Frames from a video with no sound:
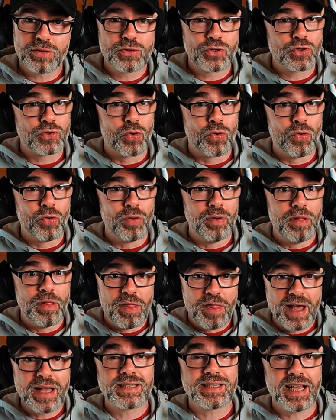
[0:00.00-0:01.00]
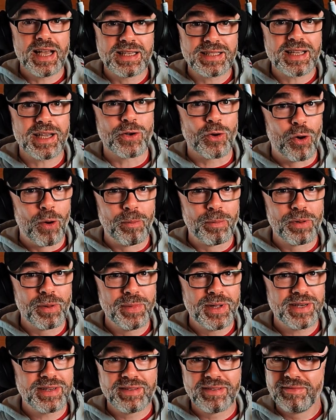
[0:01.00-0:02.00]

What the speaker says: so this is a compliment.